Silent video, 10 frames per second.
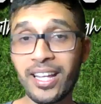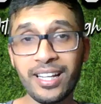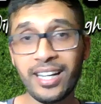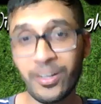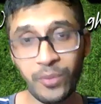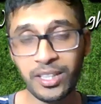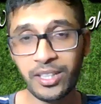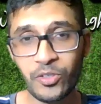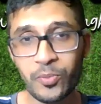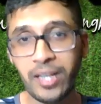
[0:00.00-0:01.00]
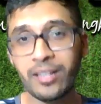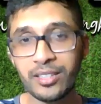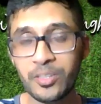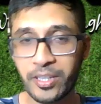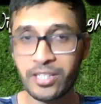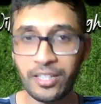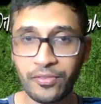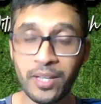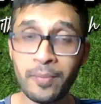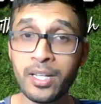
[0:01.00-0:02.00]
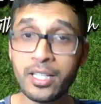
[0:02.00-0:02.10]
well done to Spain. Smash a like for them.